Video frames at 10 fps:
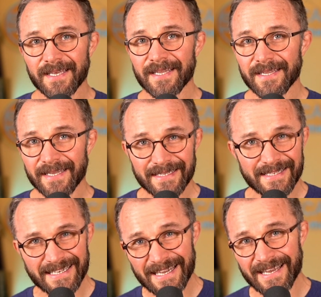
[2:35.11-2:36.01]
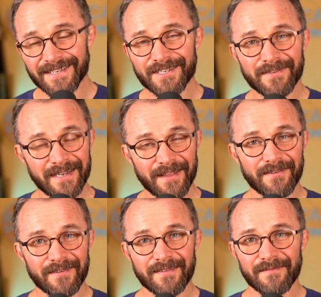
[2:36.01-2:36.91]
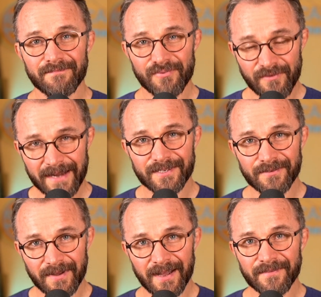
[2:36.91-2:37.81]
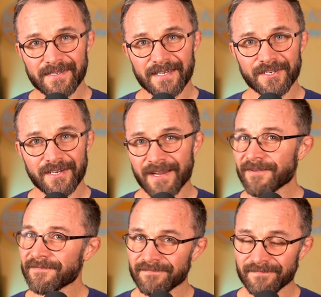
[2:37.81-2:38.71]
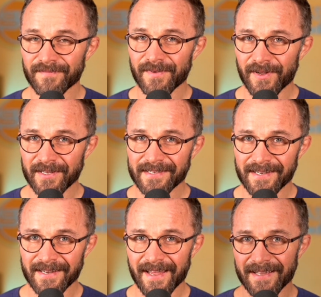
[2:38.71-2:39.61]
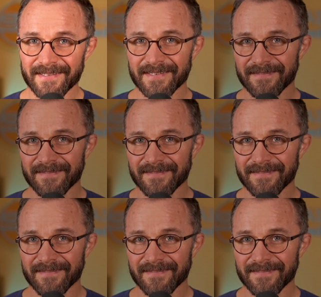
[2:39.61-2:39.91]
Let's dig into another practical conversation here on SunCast.